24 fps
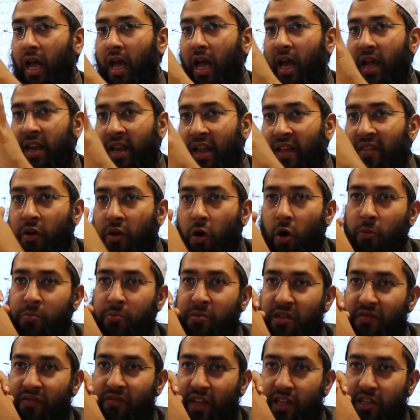another
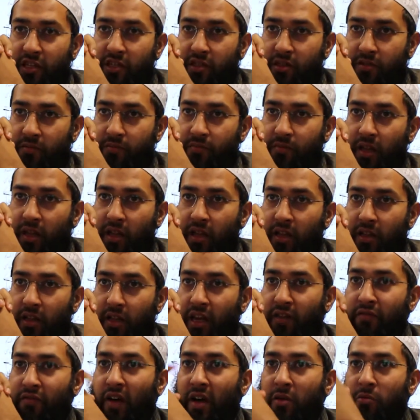observation,
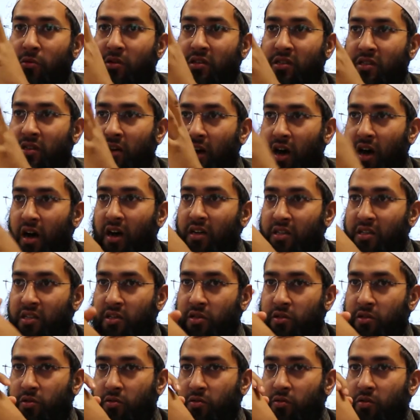if I was to
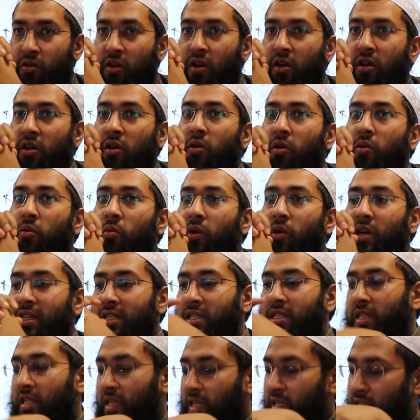ask you
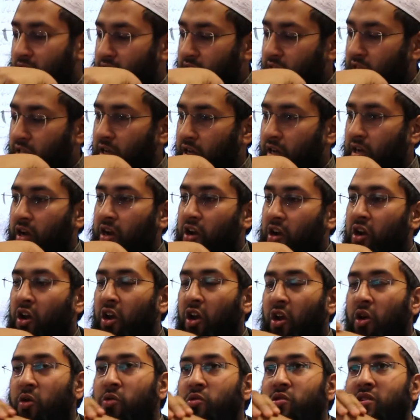which is the
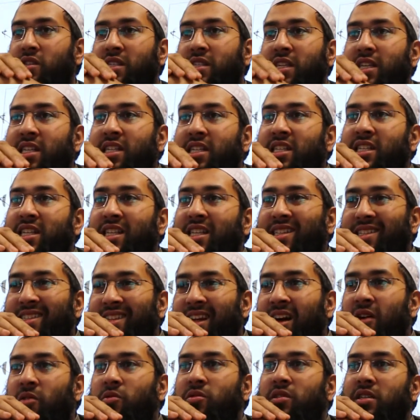closest
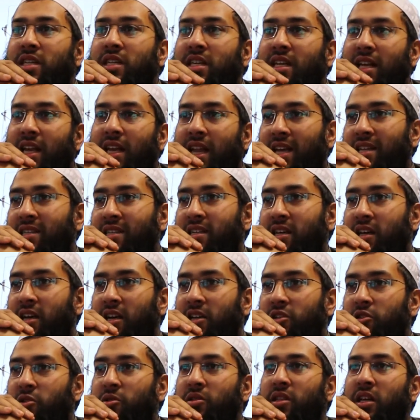sounding
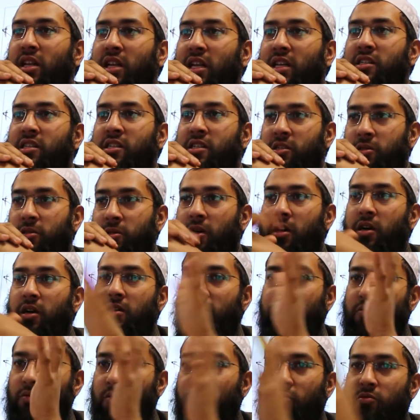letter to the letter
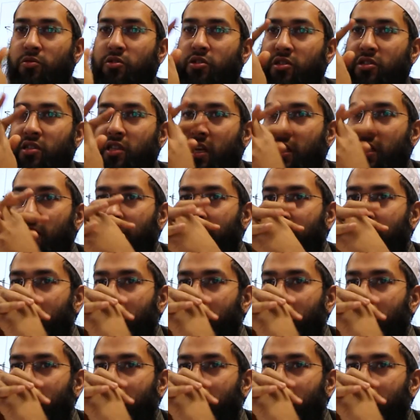daad, what would you say?